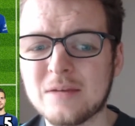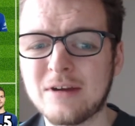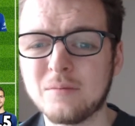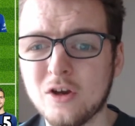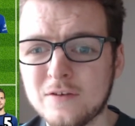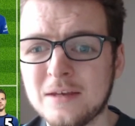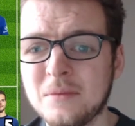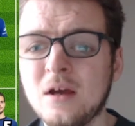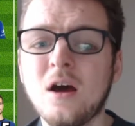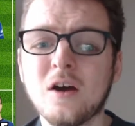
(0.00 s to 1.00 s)
Ziyech's going to
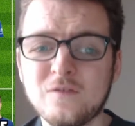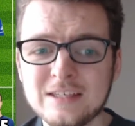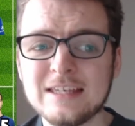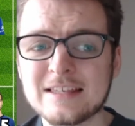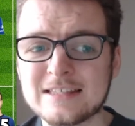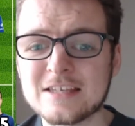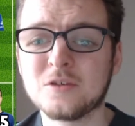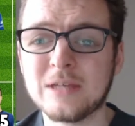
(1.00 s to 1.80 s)
get a 6.5.